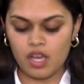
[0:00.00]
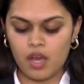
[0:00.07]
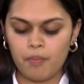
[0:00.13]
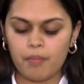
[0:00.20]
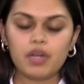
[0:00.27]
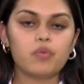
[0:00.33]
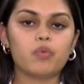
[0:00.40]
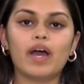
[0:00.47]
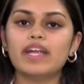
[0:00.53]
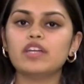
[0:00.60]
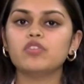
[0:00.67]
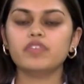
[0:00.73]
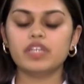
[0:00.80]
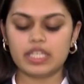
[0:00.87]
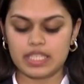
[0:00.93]
But why do
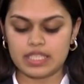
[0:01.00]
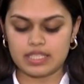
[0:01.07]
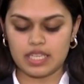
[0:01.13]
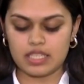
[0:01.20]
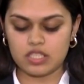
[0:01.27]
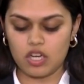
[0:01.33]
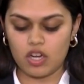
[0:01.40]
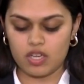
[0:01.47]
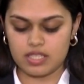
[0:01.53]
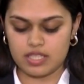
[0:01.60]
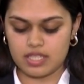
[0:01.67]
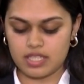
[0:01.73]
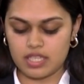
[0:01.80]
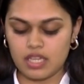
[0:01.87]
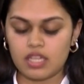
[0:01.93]
we need such
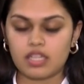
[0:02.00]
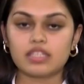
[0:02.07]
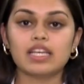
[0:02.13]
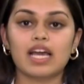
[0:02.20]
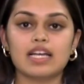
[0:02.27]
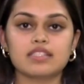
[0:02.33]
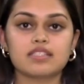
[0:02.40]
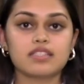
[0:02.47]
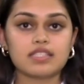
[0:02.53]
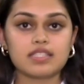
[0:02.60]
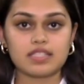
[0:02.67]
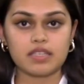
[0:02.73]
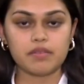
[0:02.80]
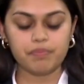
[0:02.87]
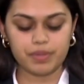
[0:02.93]
laws? The answer is
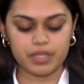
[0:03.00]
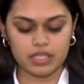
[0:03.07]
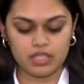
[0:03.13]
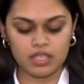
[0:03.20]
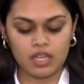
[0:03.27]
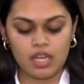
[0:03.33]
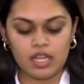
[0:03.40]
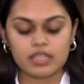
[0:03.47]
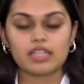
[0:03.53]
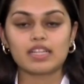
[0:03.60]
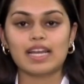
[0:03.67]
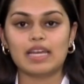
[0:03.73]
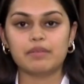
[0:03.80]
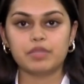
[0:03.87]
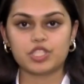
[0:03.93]
simple: the
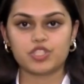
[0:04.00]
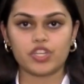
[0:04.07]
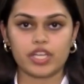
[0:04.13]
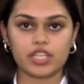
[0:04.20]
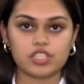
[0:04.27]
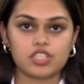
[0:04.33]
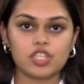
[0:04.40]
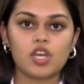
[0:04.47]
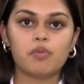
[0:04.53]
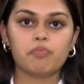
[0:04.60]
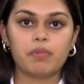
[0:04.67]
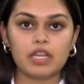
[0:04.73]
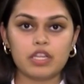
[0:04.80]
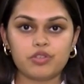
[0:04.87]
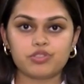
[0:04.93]
climate change,
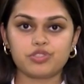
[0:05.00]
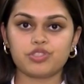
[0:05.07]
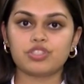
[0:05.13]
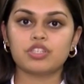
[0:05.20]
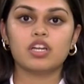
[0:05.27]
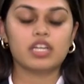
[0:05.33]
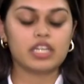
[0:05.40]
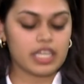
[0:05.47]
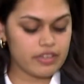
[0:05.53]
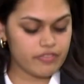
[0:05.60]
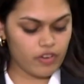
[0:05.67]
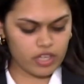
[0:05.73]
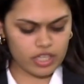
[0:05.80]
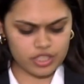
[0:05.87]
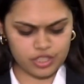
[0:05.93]
pollution,
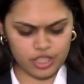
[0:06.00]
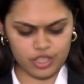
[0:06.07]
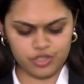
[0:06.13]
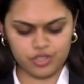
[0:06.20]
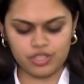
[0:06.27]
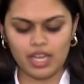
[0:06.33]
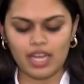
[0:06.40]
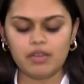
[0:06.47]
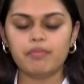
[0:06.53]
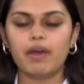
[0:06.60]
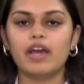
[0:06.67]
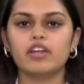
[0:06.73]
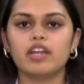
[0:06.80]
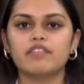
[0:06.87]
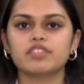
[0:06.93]
deforestation and
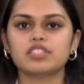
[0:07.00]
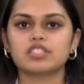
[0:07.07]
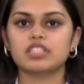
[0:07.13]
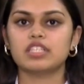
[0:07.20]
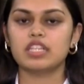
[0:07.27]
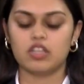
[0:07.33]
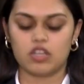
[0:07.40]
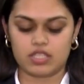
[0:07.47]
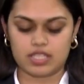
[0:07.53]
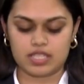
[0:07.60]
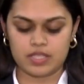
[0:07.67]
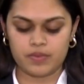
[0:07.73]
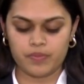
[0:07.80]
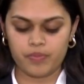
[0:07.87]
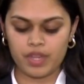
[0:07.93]
biodiversity loss
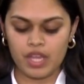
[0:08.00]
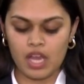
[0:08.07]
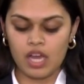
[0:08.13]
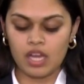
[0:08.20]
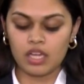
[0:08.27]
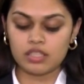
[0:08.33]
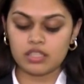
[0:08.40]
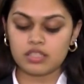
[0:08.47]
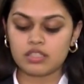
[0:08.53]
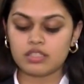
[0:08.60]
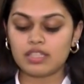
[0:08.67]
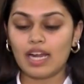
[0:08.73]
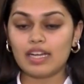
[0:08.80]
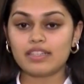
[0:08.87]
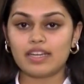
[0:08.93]

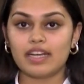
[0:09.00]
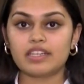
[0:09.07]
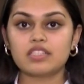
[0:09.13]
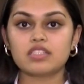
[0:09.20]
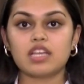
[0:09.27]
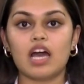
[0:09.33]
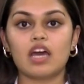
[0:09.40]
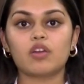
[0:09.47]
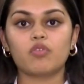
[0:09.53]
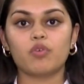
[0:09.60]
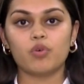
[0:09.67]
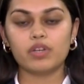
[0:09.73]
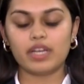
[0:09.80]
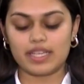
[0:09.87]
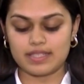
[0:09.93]
that threatens our
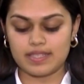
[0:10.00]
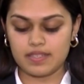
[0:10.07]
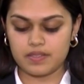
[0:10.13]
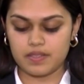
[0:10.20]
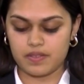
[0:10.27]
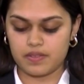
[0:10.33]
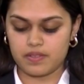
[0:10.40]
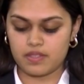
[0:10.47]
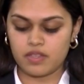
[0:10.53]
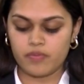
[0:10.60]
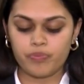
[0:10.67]
own existence.